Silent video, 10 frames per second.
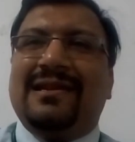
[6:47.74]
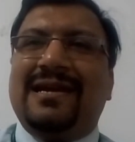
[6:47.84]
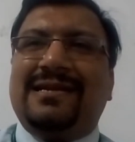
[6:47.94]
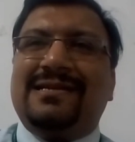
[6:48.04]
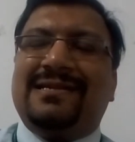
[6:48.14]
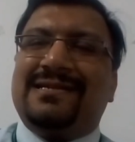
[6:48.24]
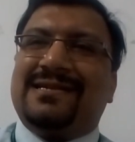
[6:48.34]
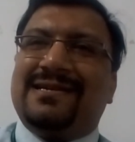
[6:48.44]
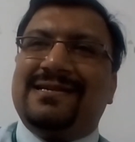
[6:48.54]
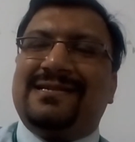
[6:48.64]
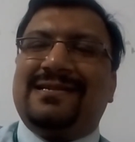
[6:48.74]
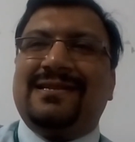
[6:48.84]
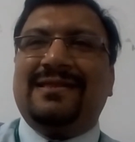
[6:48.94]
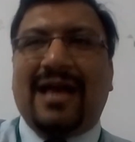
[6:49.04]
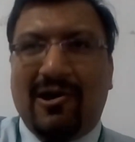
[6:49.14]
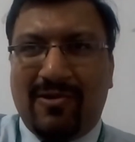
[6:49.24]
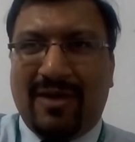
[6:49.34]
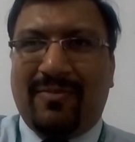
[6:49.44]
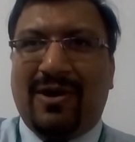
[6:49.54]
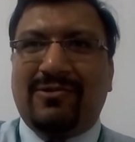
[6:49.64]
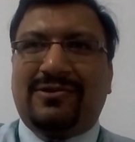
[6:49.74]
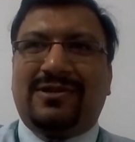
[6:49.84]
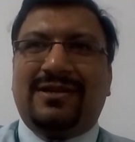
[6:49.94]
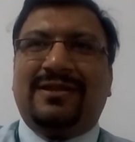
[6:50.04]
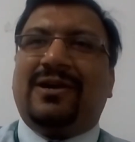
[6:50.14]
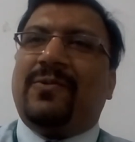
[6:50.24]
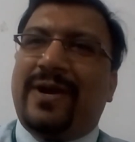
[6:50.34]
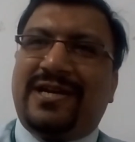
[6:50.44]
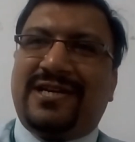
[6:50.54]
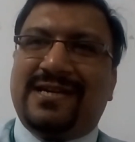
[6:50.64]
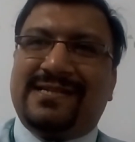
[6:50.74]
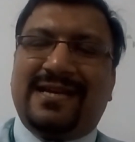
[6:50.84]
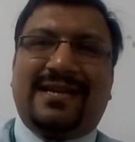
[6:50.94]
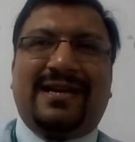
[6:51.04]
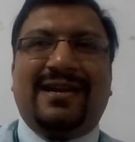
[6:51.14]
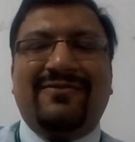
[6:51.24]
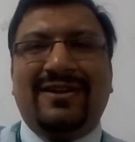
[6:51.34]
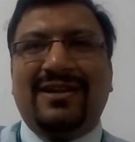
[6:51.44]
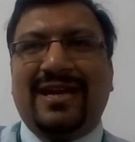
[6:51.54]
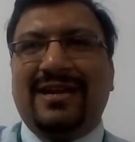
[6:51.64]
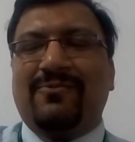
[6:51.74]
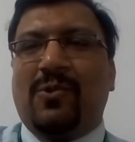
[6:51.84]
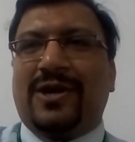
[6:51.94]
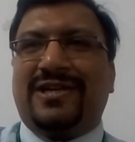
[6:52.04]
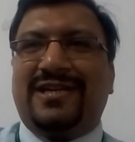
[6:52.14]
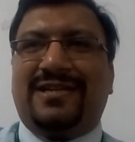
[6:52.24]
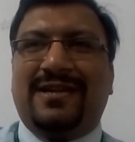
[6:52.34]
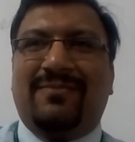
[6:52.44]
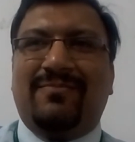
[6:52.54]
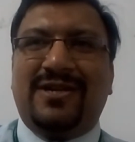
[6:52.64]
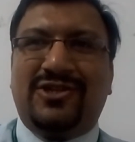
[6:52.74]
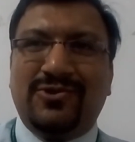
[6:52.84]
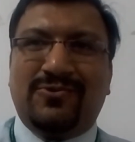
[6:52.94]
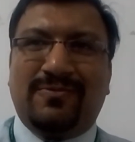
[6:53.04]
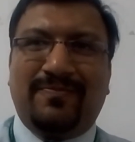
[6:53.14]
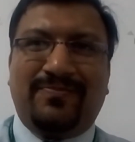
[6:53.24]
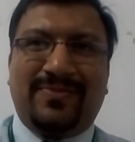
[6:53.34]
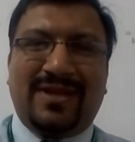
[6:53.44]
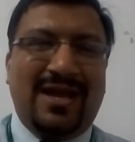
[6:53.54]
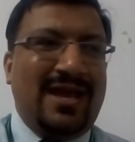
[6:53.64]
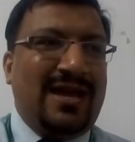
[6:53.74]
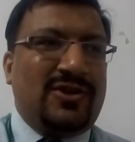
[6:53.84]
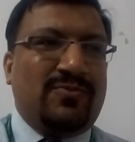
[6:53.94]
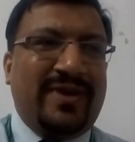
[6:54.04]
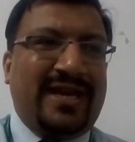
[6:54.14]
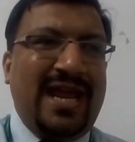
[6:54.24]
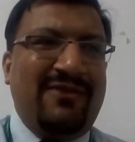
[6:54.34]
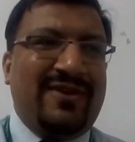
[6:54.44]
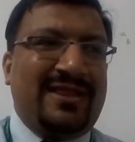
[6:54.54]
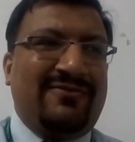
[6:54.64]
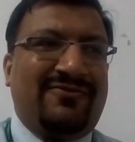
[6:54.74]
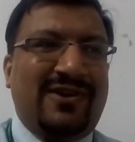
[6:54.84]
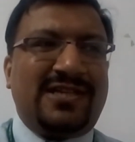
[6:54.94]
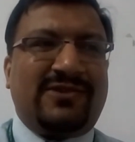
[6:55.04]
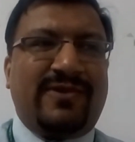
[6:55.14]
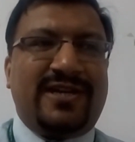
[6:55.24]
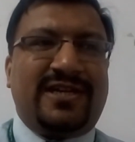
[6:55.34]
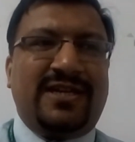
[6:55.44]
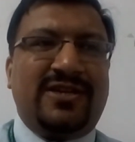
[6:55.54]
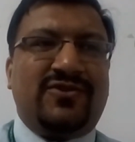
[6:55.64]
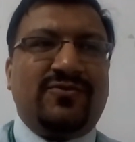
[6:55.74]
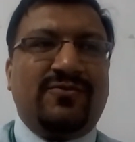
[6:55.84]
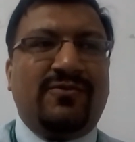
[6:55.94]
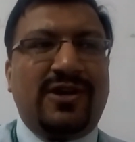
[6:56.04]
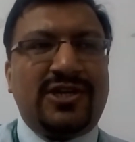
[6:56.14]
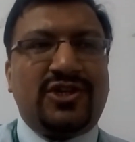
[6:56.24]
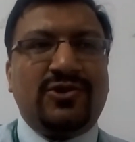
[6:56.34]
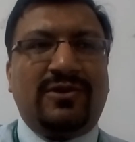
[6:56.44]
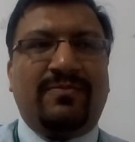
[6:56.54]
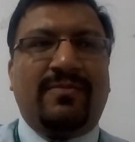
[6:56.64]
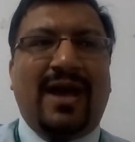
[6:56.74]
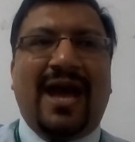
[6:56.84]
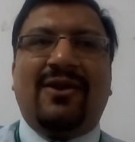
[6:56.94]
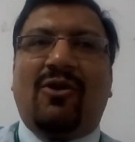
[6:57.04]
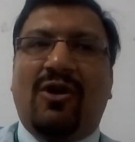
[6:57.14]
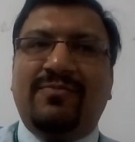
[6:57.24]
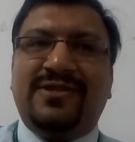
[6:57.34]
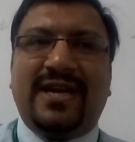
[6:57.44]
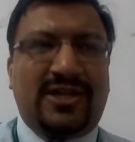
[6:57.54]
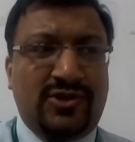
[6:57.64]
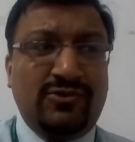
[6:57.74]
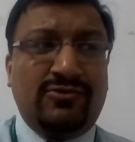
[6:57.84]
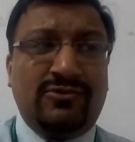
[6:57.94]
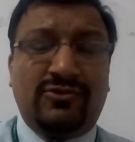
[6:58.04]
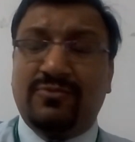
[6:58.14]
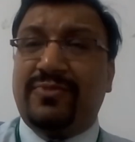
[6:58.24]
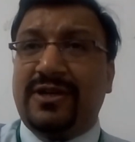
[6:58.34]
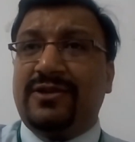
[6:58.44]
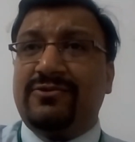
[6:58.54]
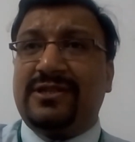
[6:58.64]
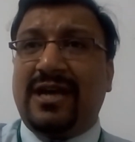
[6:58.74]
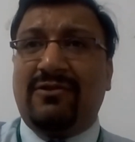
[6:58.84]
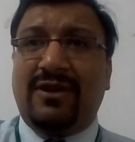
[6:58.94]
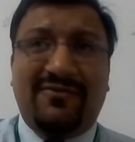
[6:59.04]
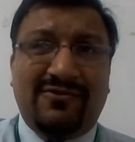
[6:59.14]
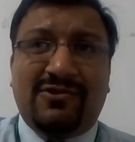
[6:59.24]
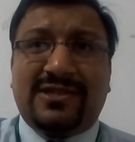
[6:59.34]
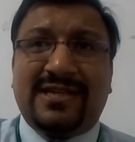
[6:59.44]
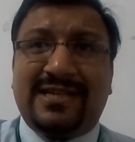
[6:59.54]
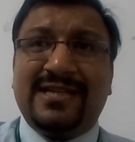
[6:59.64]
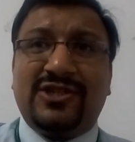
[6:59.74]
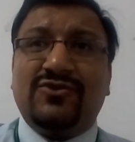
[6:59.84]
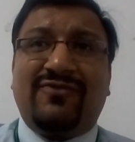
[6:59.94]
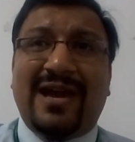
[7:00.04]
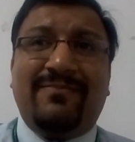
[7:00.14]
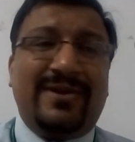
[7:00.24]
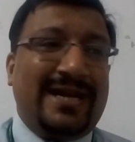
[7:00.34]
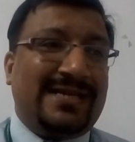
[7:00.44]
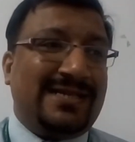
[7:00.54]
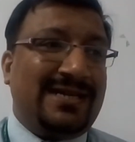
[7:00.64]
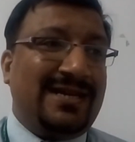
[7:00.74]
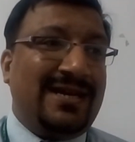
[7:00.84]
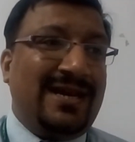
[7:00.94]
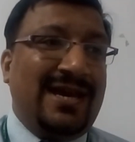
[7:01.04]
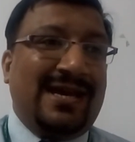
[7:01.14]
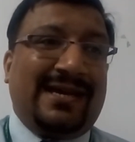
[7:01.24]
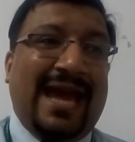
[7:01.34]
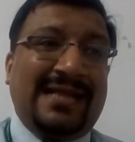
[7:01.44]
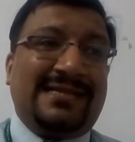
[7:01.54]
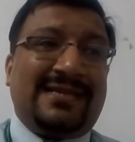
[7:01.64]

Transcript: Let us discuss now about the questions that are given in worksheet number 2. To begin with, the first question is, what should an object do to produce sound? Of course, it needs to vibrate. Can